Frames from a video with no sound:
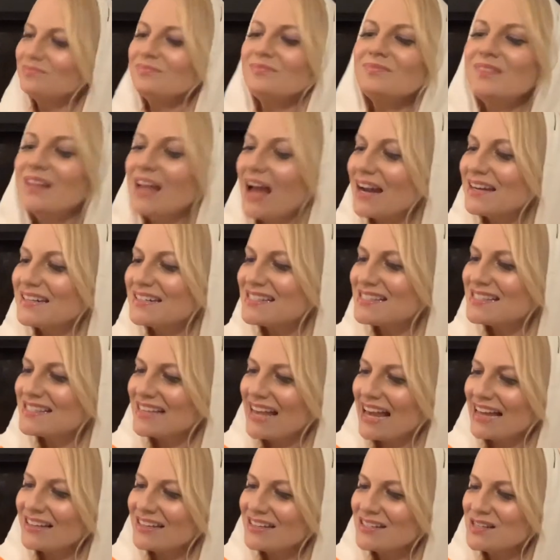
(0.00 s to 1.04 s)
Not a
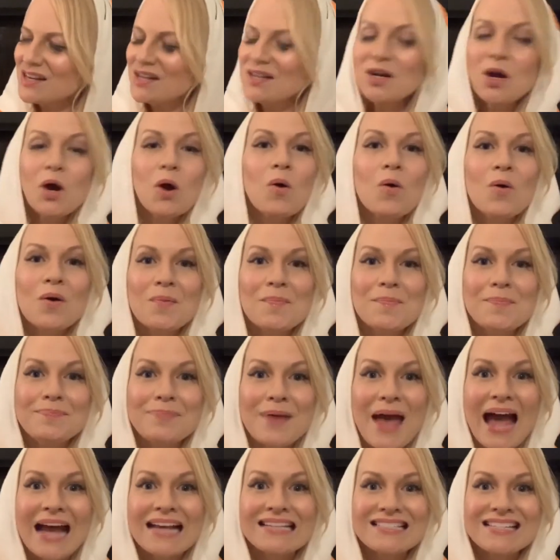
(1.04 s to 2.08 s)
skeleton or
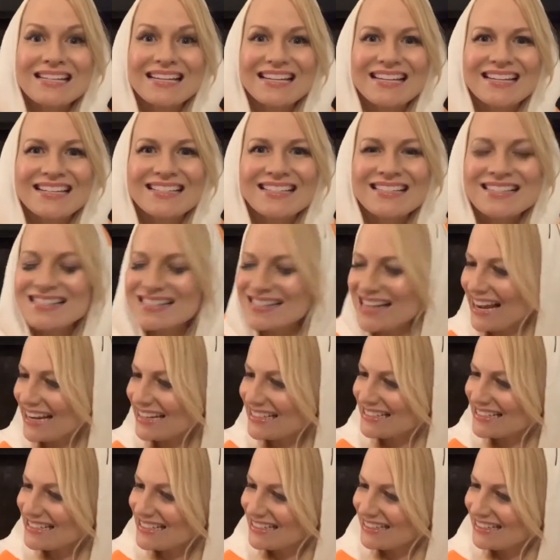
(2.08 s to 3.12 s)
bat in
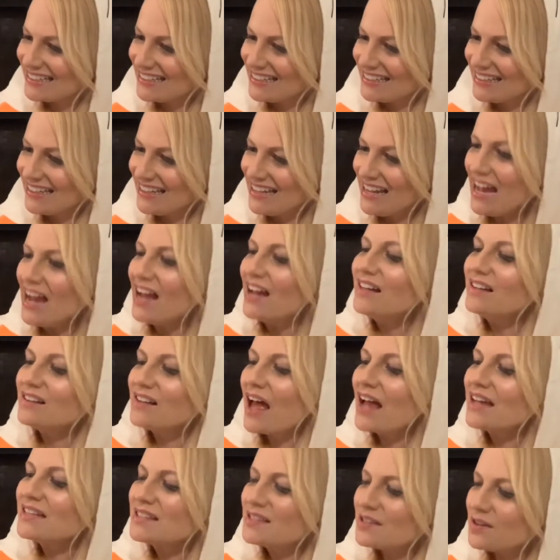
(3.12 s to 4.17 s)
sight.
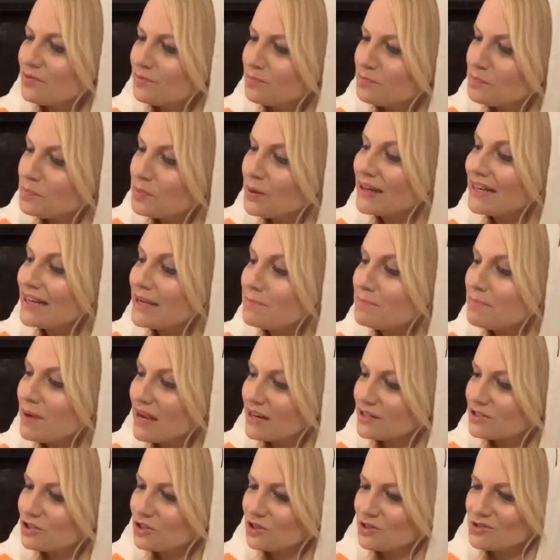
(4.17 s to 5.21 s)
Lots of pretty
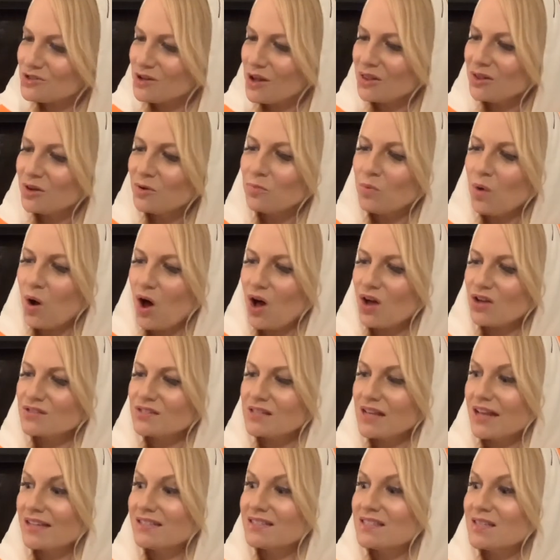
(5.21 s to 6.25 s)
pictures on the walls
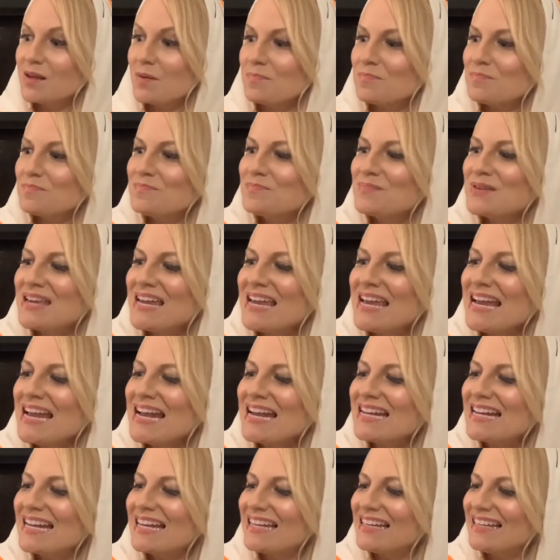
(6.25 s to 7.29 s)
and some
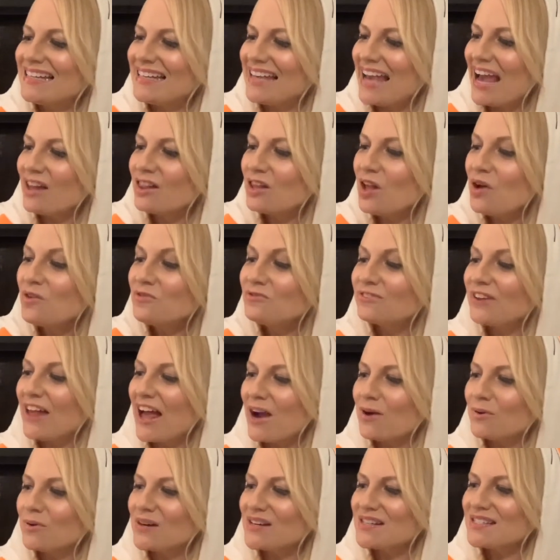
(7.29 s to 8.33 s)
big yellow
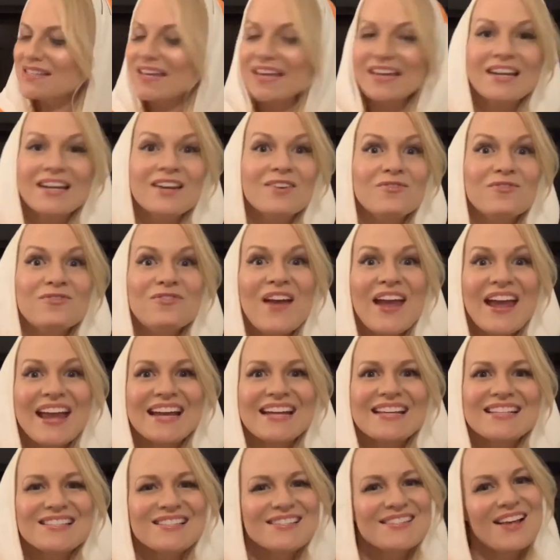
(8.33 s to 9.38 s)
flowers in a
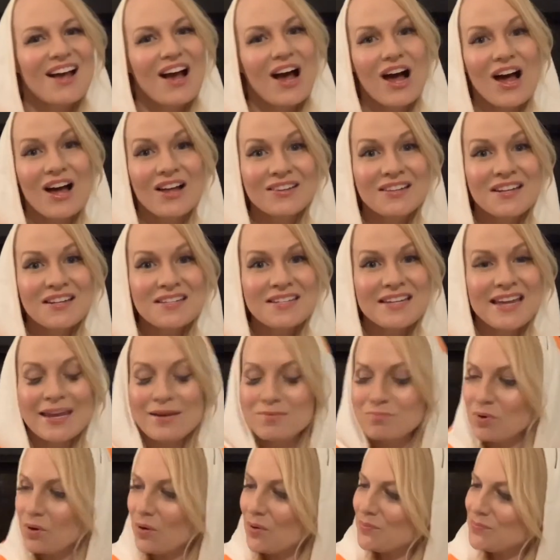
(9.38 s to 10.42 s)
vase on the
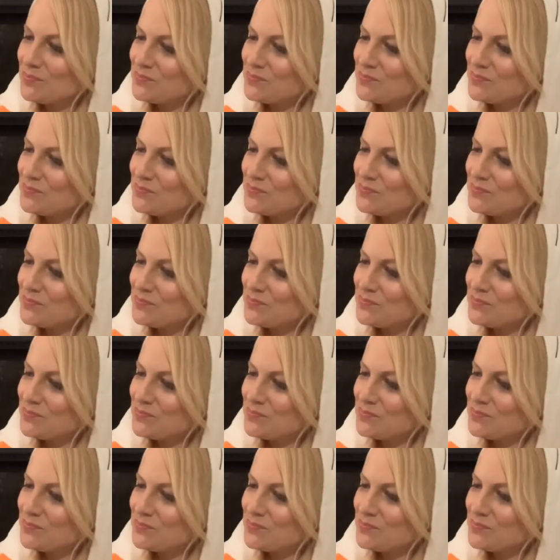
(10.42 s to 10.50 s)
table.